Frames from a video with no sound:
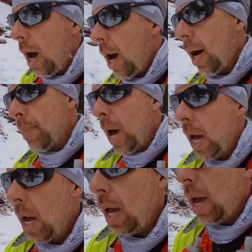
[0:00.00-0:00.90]
And
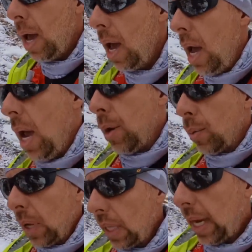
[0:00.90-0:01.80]

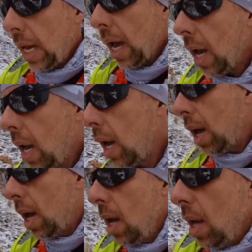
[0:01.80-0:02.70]
really,
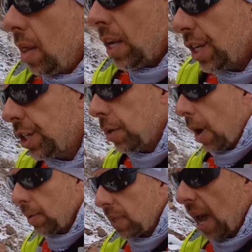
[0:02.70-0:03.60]
the
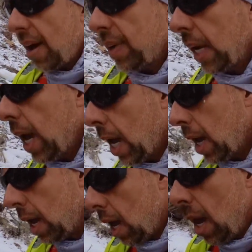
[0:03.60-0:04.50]
issue I was having
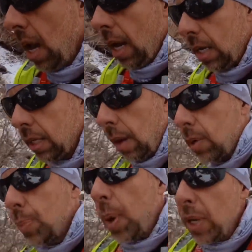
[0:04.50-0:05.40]
is I
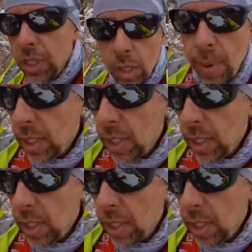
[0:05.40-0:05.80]
was putting too